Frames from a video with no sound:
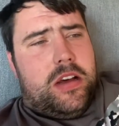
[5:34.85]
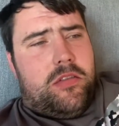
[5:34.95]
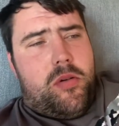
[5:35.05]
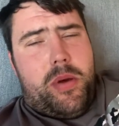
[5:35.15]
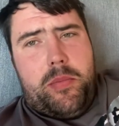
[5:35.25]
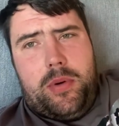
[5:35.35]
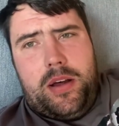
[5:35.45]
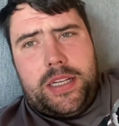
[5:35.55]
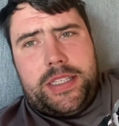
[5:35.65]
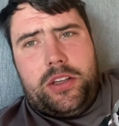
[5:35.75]
Remember,
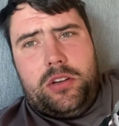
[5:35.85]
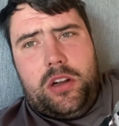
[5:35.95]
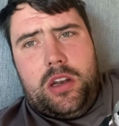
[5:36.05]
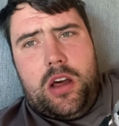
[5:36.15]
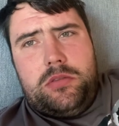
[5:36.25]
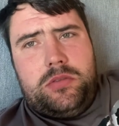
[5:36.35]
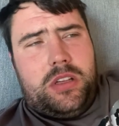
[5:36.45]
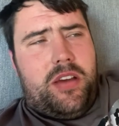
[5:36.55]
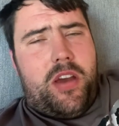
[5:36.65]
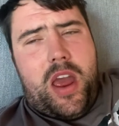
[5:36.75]
you're not alone.
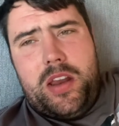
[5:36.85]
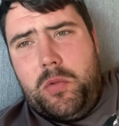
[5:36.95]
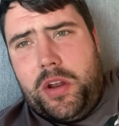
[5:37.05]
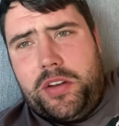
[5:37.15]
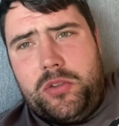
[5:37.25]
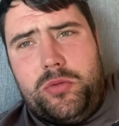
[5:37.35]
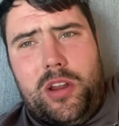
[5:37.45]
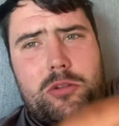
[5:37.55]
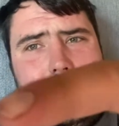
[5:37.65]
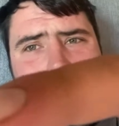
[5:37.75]
If anyone who
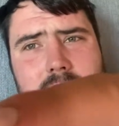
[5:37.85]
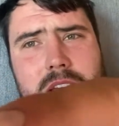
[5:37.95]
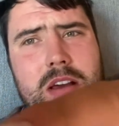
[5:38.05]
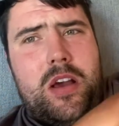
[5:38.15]
knows me